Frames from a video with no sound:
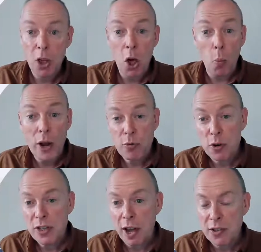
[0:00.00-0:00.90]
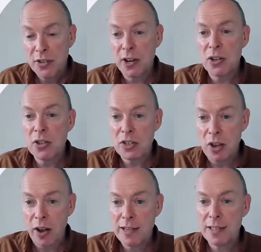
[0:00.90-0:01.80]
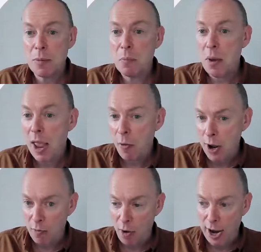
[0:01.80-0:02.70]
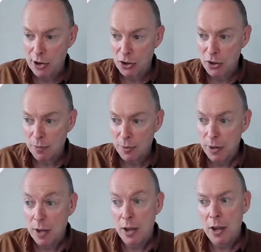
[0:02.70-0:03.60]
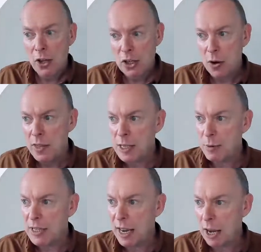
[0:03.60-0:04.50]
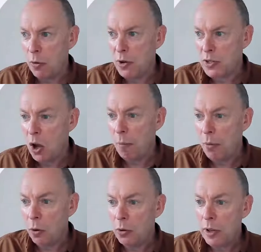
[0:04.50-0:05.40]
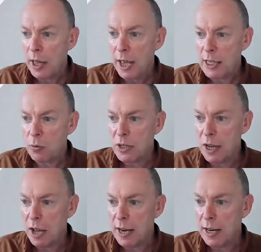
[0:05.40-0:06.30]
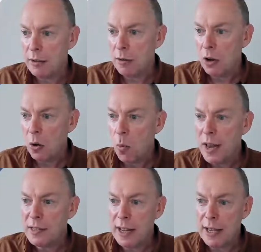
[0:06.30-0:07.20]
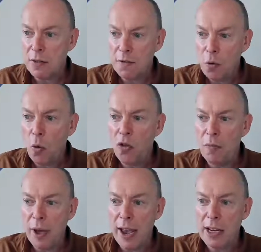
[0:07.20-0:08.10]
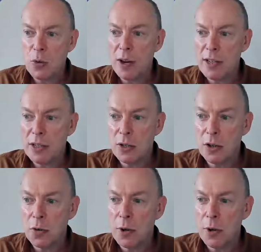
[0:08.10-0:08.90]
which returns a concise period range. So in this particular example, it's returning Wednesday the 4th of May 22